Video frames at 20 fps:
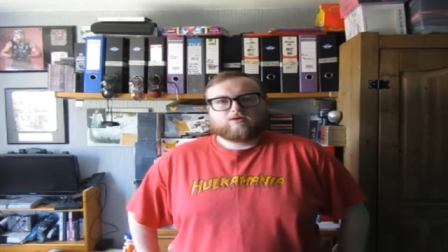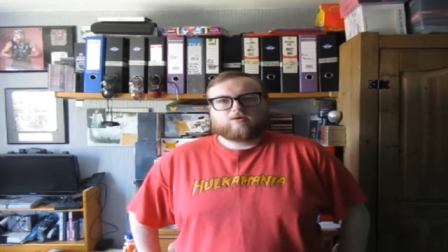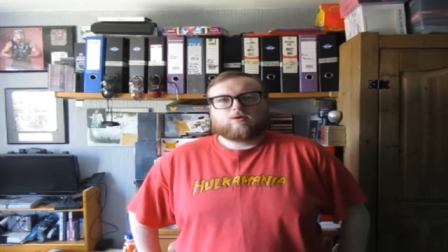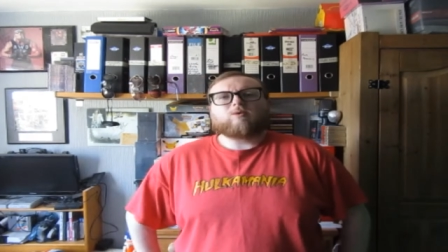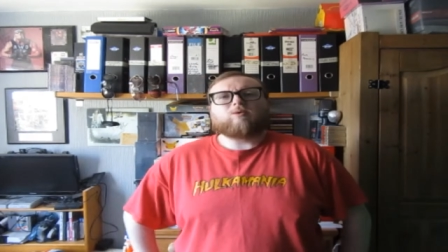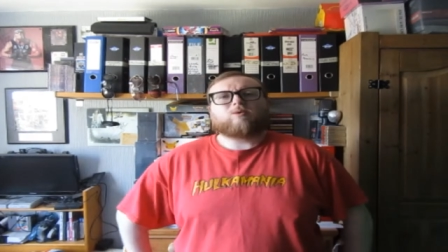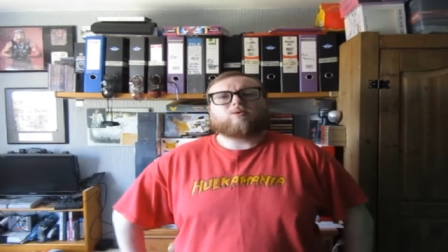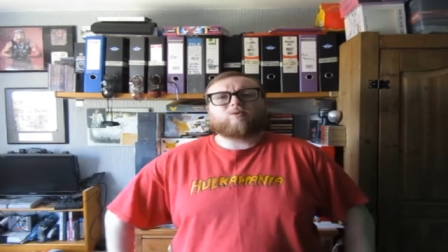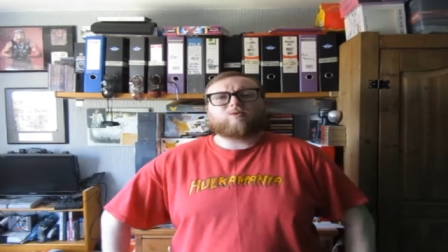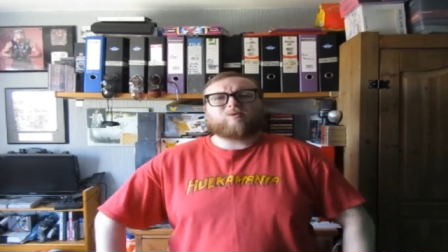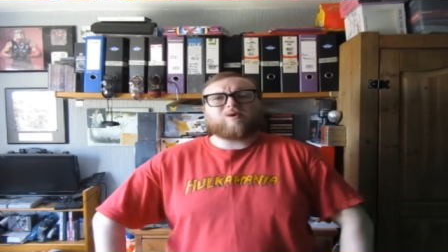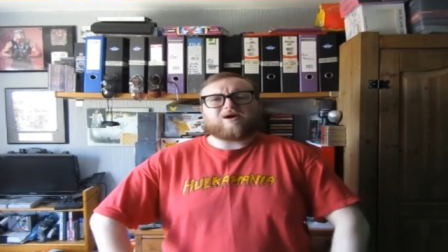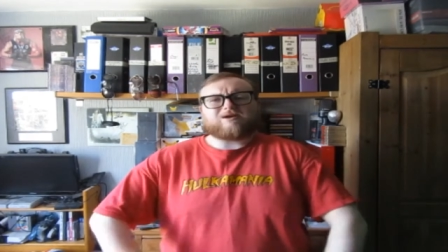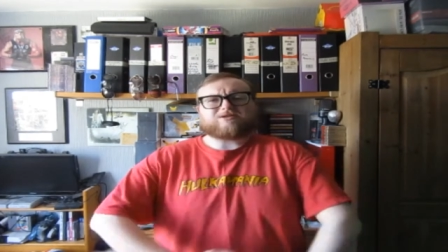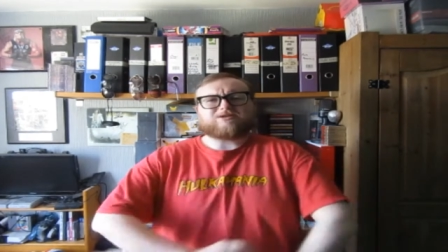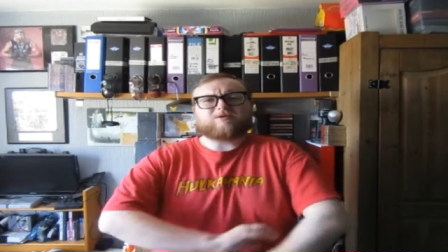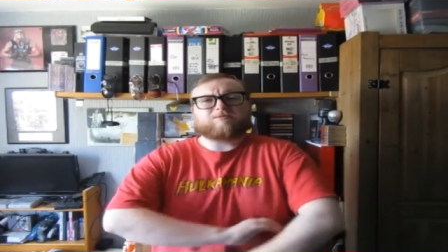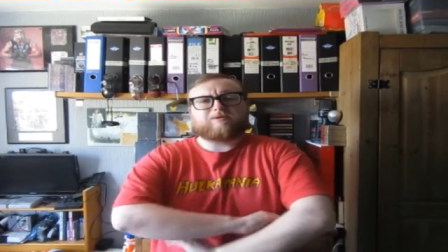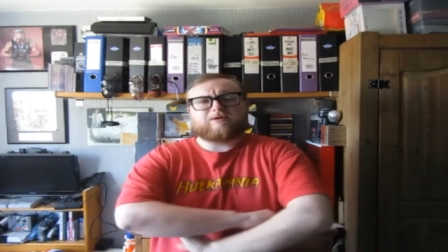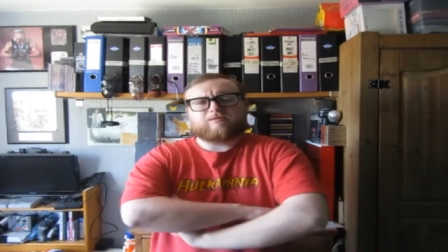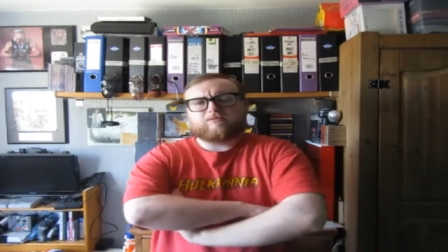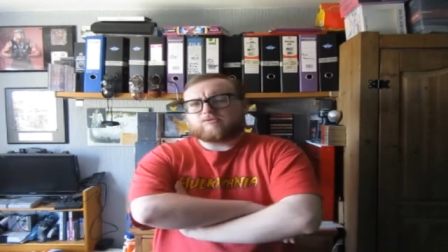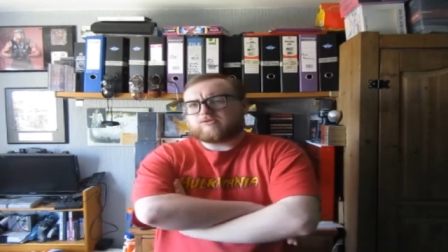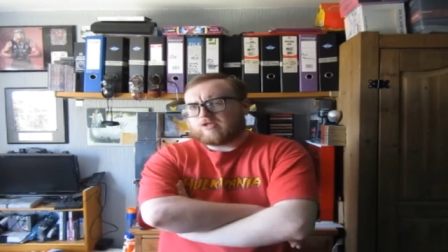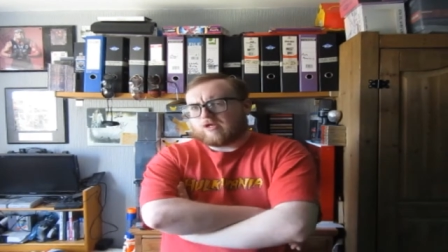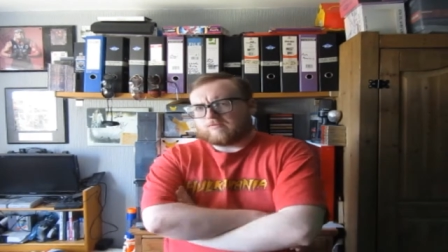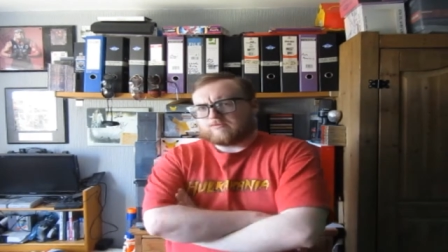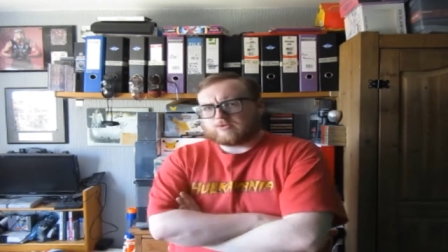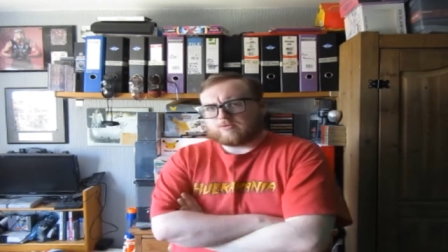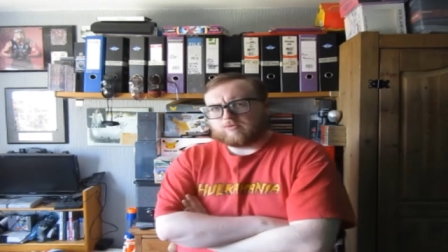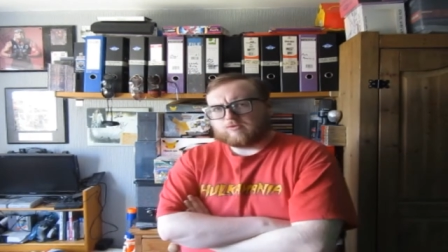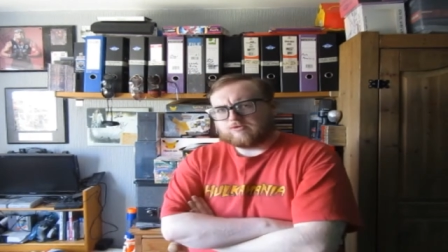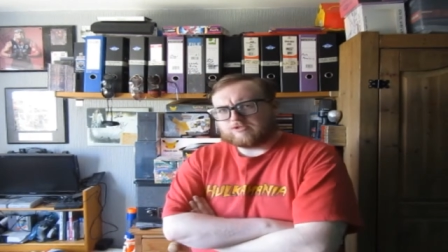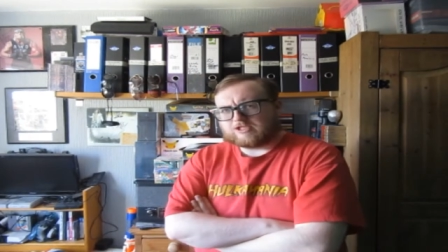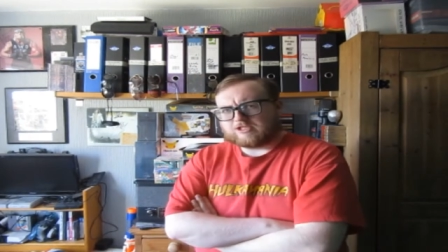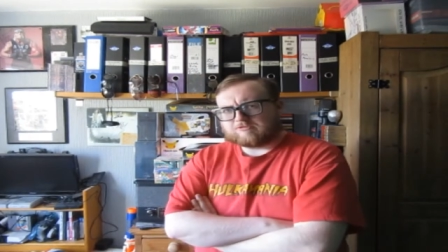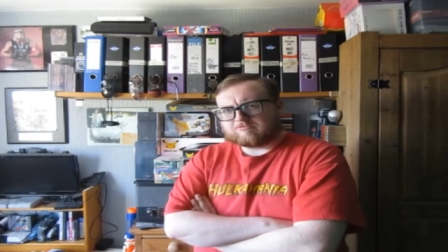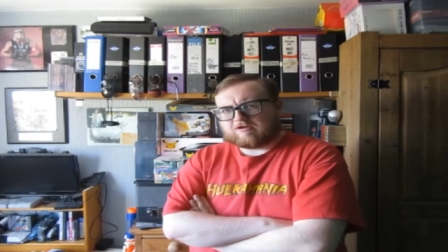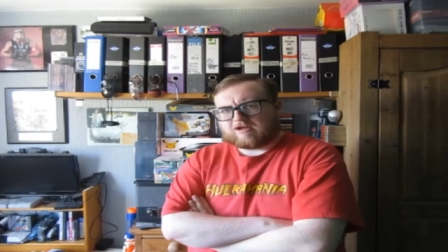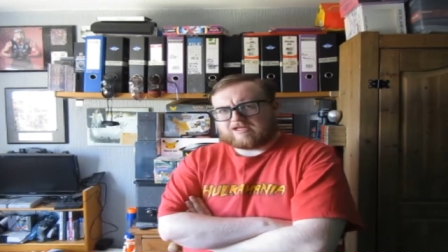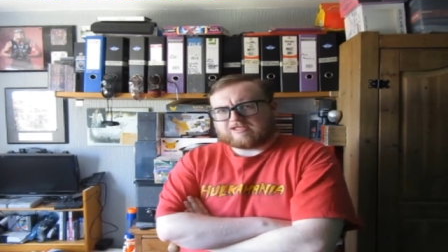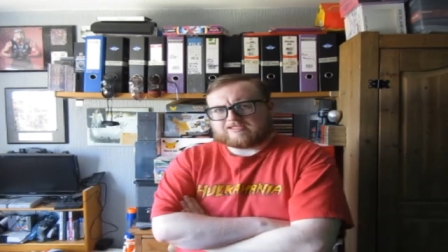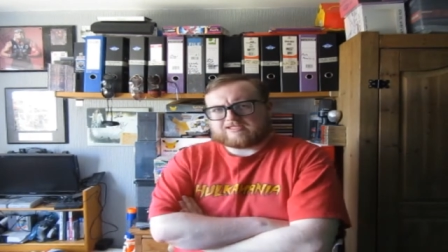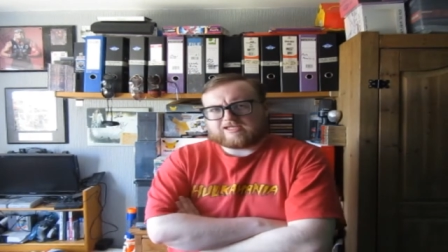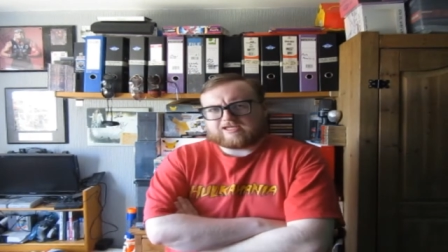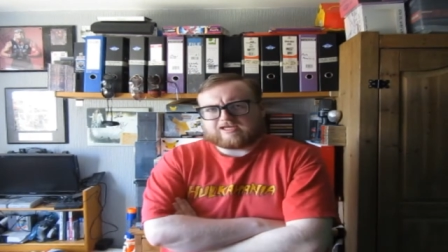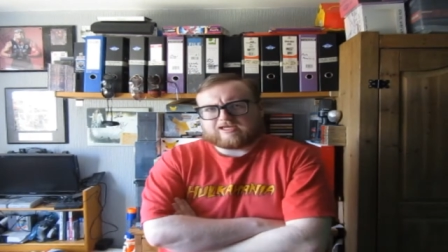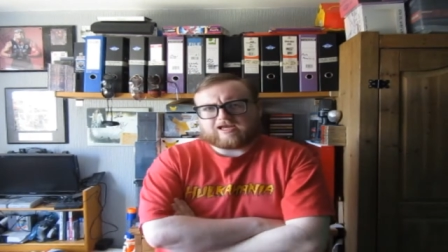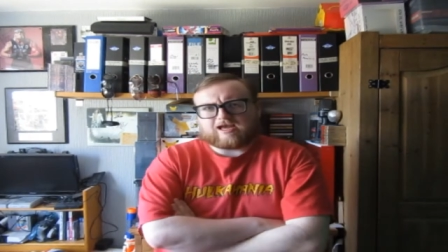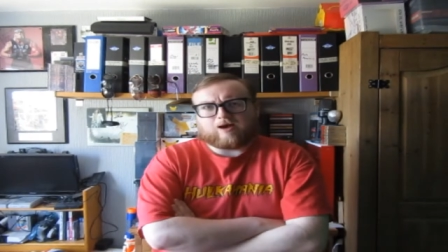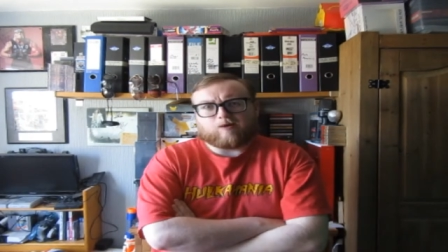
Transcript: What's up people, Dobbsyrules is right here